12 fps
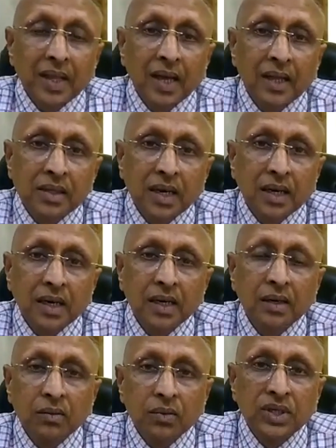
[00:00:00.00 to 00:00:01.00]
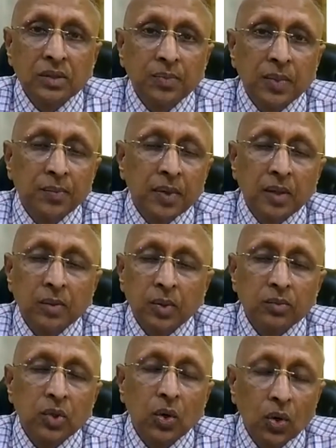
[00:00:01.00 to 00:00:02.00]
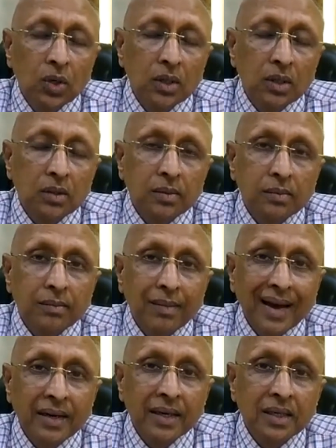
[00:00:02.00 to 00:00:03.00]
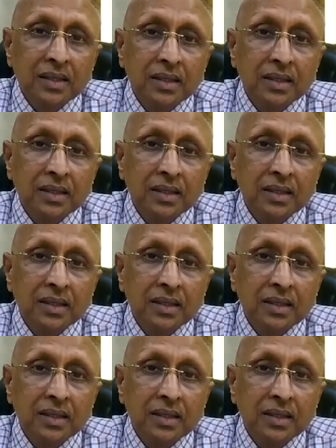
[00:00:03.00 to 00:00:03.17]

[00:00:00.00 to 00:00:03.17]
Then second, which is prepared from the whole magnet.